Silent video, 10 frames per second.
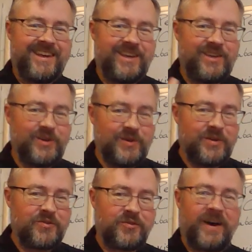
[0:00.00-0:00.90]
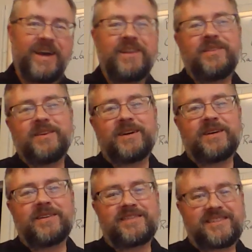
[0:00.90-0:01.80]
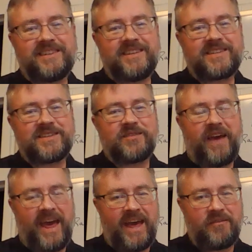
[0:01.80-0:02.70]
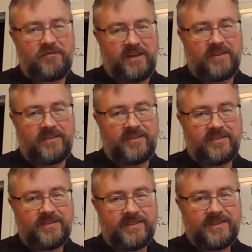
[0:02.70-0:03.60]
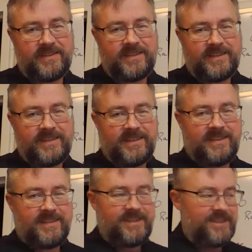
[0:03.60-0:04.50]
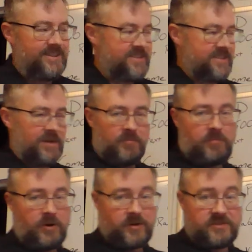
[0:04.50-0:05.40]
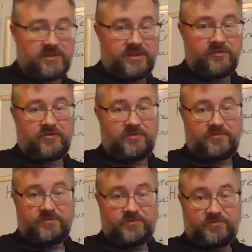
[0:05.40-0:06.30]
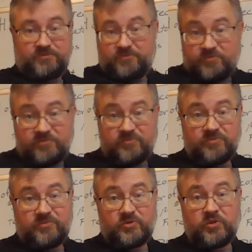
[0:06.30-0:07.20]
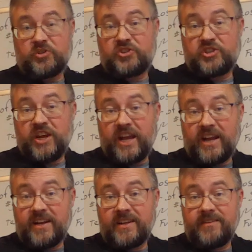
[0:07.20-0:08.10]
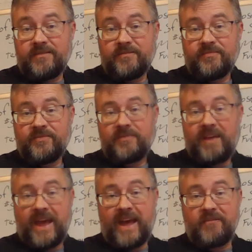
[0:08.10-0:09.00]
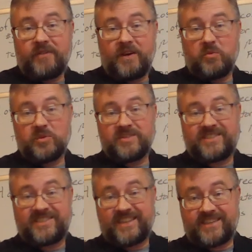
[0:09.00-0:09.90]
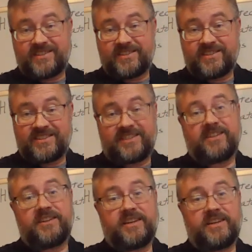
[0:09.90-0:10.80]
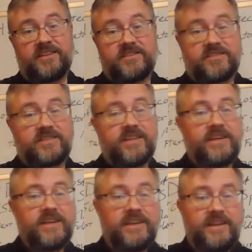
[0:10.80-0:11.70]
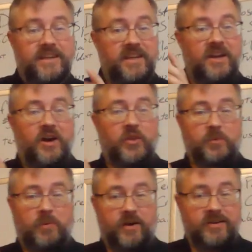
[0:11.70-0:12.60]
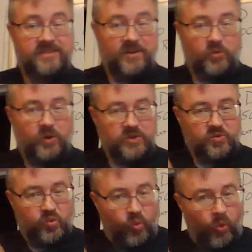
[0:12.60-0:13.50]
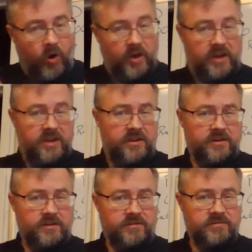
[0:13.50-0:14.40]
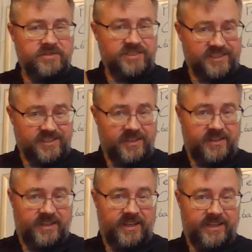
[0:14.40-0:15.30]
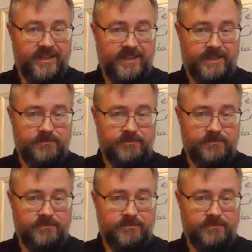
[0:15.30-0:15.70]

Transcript: he unified the season of Advent. In some parts of Christianity, Advent was 6 Sundays. In other parts, it was 1 Sunday.